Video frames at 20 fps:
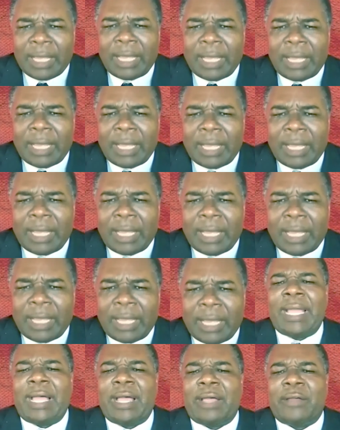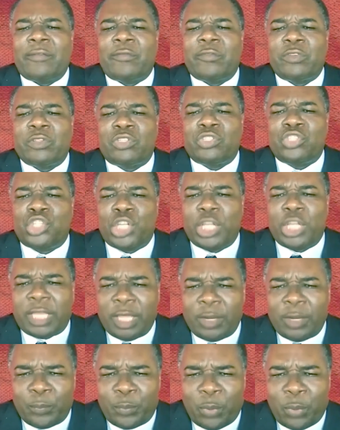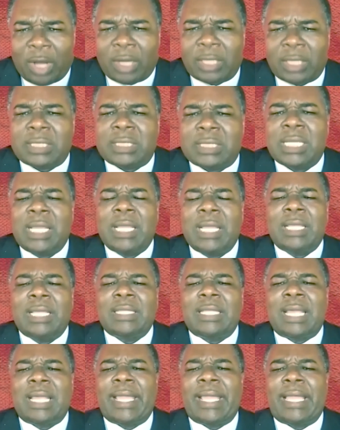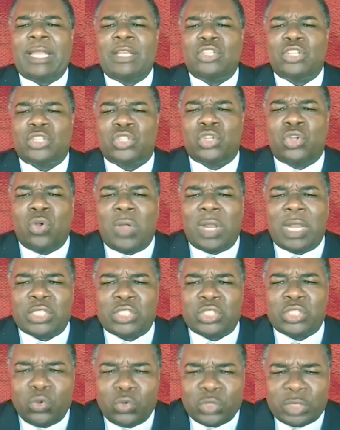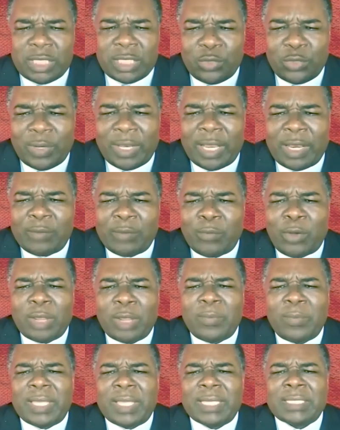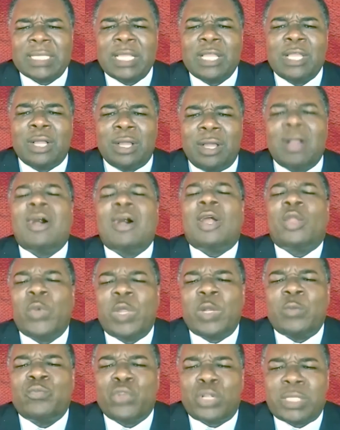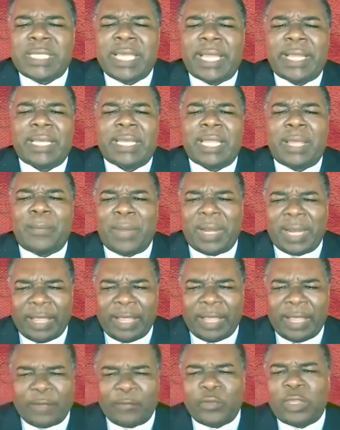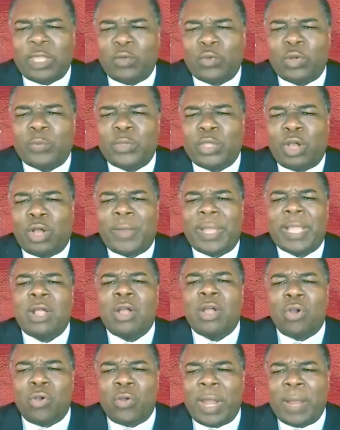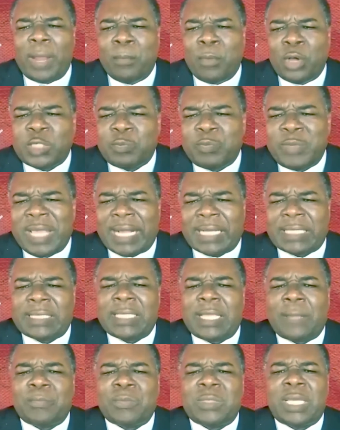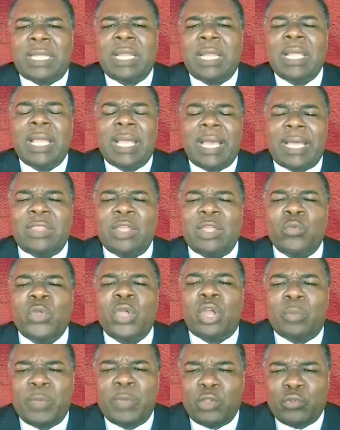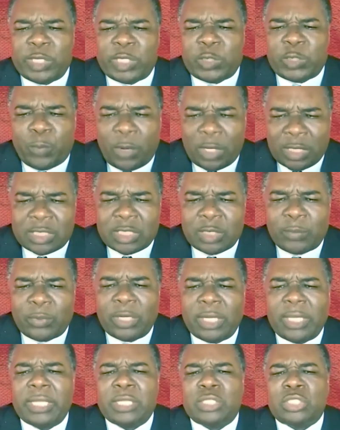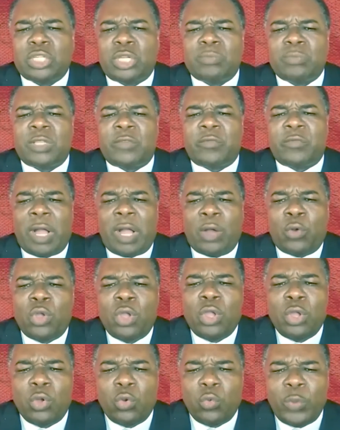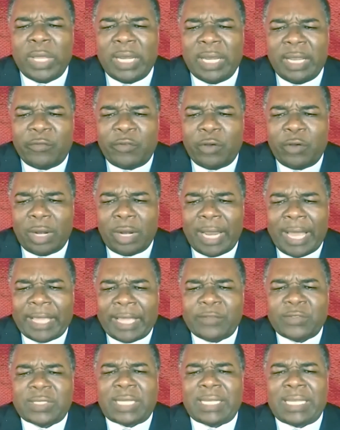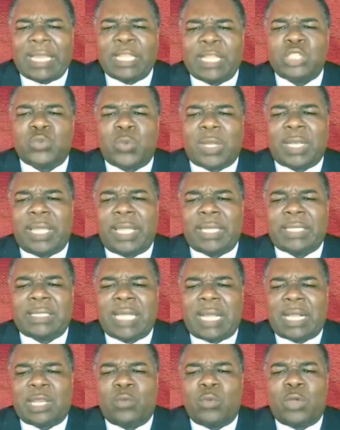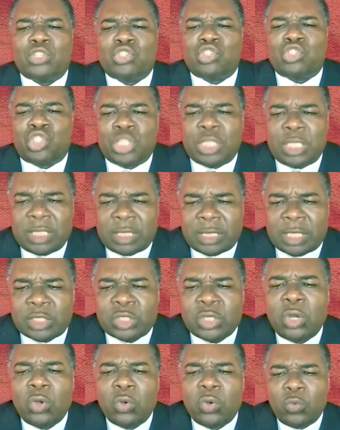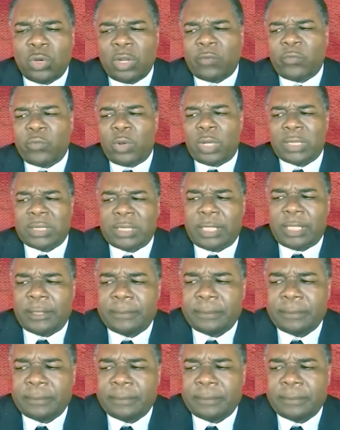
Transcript: and I have chicken pox, that I can just go and associate with anybody because God will protect them and everything will be all right, or I must be accepted. I think we ought to be responsible in terms of how we live our lives. And that is what exactly what Jesus would have wanted.